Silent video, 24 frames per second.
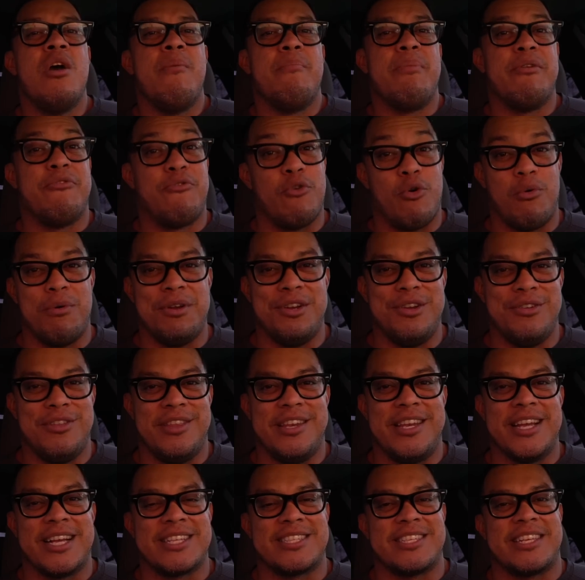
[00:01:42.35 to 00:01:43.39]
before we do
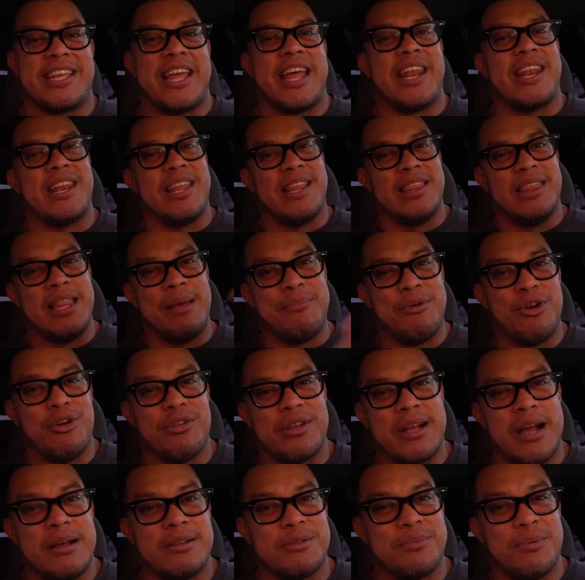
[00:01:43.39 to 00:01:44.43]
the DEXA scan? Let me know in
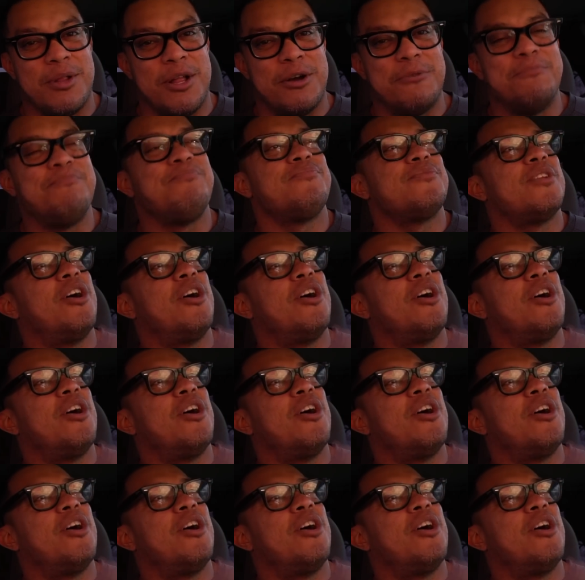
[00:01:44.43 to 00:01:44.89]
the comments below.